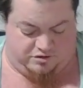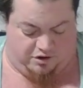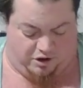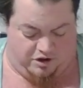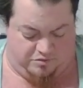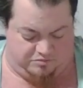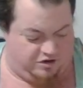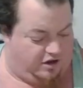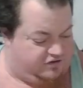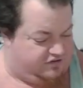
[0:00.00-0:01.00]
Now, I am
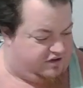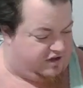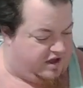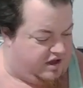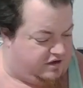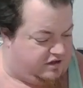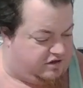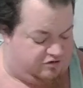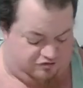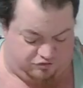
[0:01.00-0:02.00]
not seeing
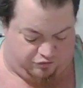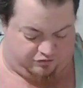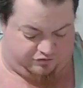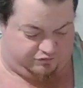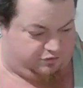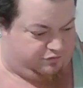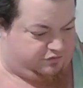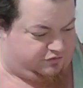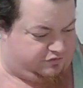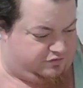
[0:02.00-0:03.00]
any short
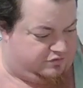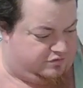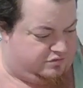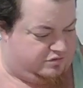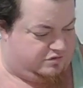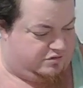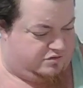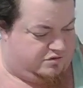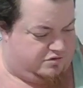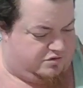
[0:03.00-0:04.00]
screws.
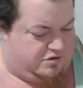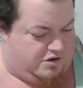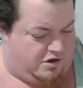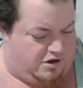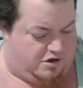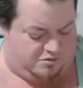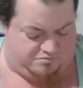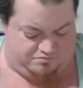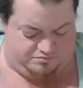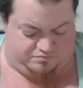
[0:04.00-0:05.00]
Um,
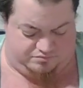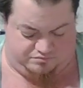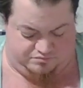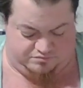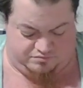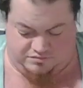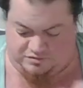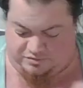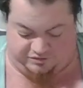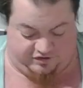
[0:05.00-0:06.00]

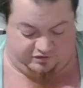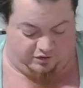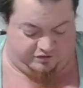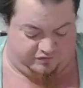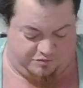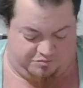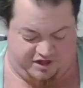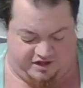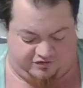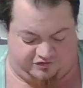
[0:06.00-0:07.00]
seeing lots of the big